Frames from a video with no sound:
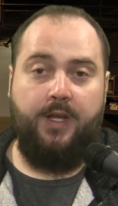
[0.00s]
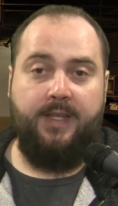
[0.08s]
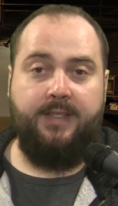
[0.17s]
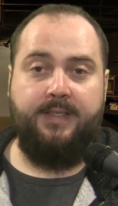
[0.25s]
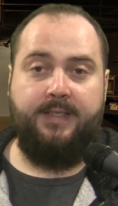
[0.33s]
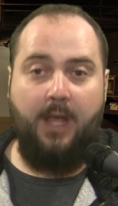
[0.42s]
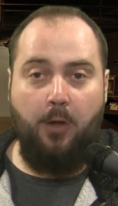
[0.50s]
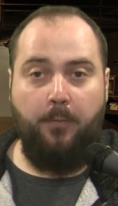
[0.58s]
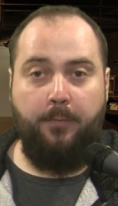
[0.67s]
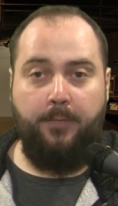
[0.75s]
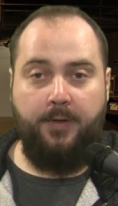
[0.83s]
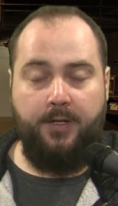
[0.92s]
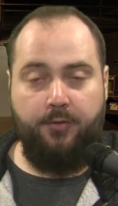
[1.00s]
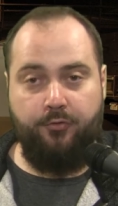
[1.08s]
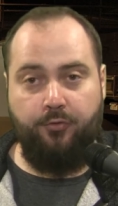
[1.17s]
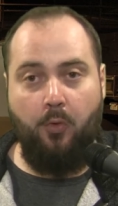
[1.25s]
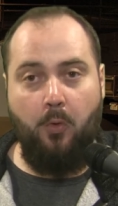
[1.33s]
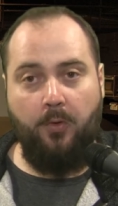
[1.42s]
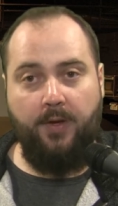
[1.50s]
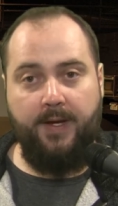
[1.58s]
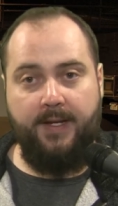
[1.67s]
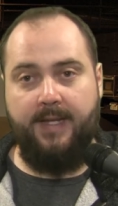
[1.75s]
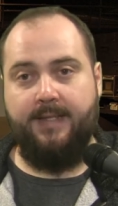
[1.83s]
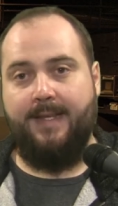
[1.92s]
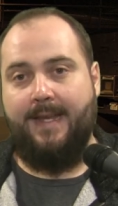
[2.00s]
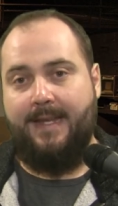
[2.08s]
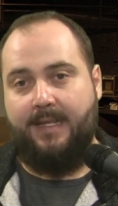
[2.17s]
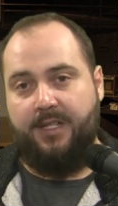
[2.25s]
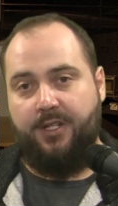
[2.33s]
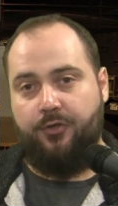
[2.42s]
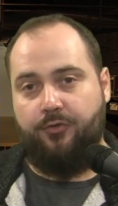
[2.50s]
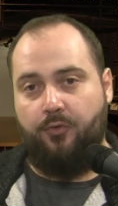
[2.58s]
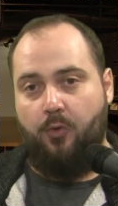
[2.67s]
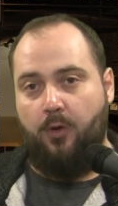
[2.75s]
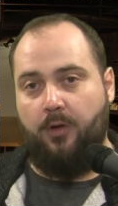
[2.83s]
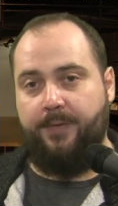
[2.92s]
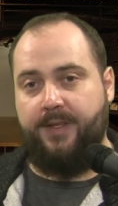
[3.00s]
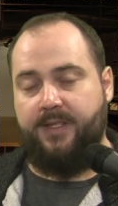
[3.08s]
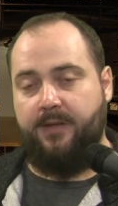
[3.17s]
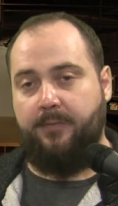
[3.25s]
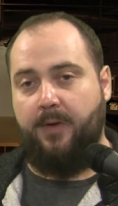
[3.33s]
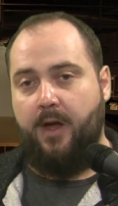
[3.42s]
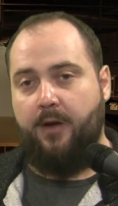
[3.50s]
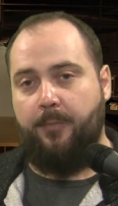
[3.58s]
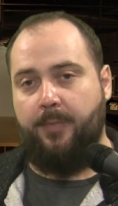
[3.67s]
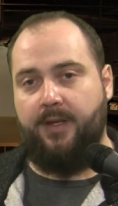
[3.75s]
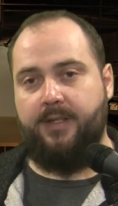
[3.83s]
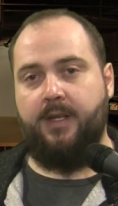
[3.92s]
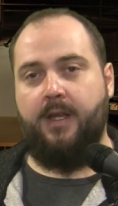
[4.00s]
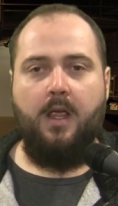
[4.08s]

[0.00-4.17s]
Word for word: It's self controlling, it's in control of its environment.